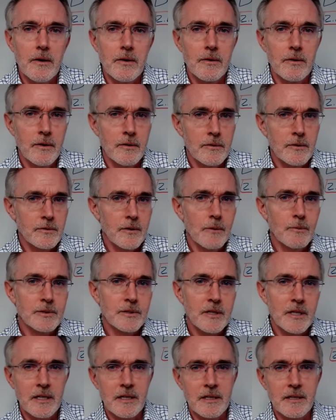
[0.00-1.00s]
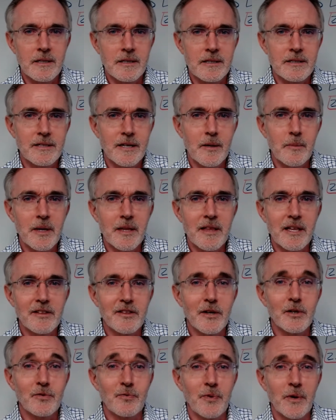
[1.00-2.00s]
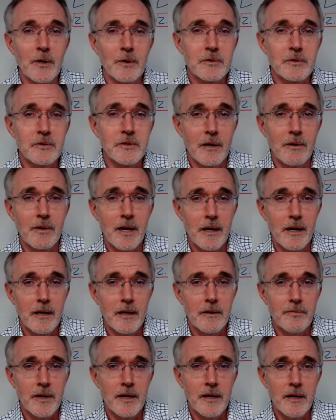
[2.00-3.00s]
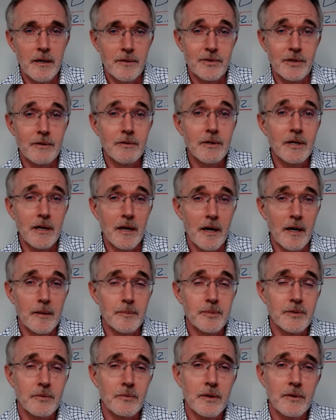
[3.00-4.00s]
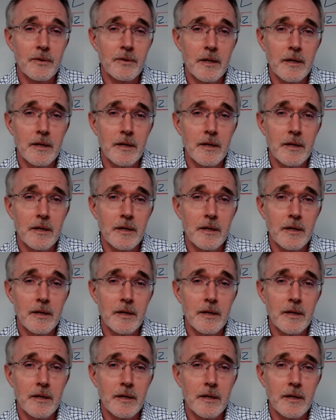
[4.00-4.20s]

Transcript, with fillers: There's no one's going to tell me that those folks don't have enough tuning knobs within